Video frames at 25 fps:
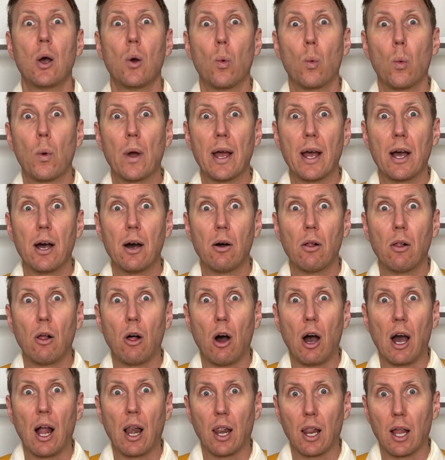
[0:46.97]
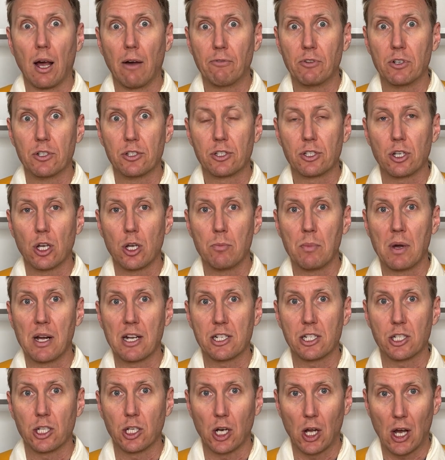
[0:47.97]
well, I loved it so
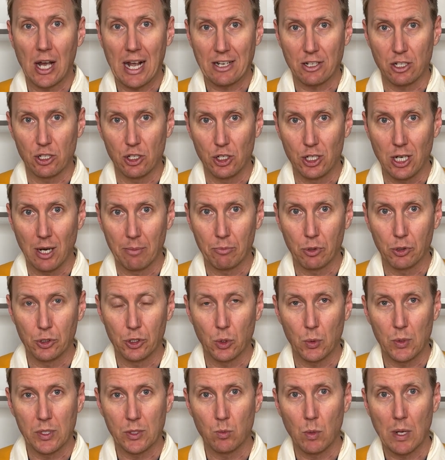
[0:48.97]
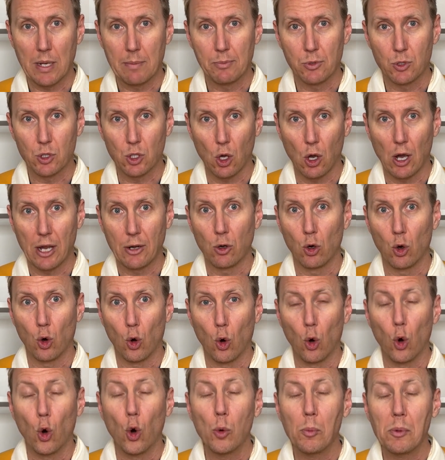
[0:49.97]
much that I had to jump onto his website
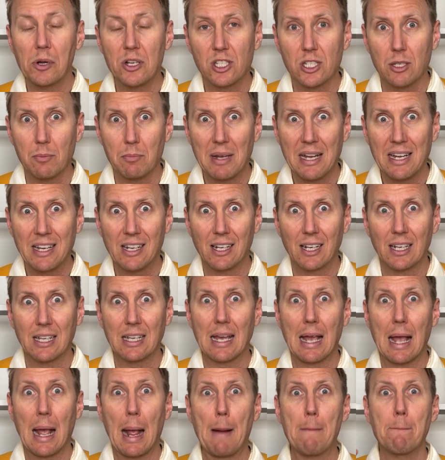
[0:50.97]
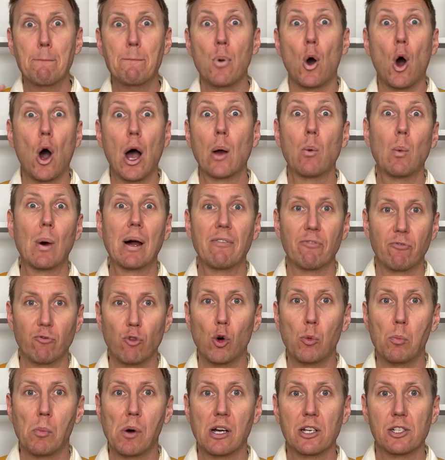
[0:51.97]
almost immediately and buy one
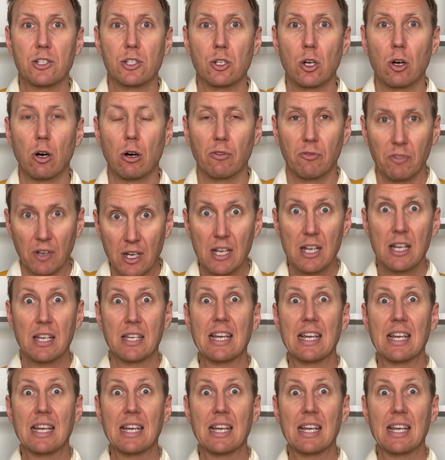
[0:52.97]
for myself.